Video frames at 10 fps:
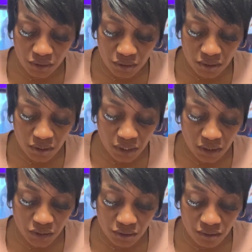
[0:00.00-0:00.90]
a
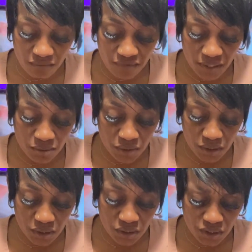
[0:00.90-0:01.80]
discussion, a final
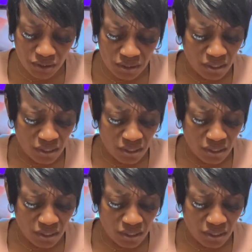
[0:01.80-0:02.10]
decision.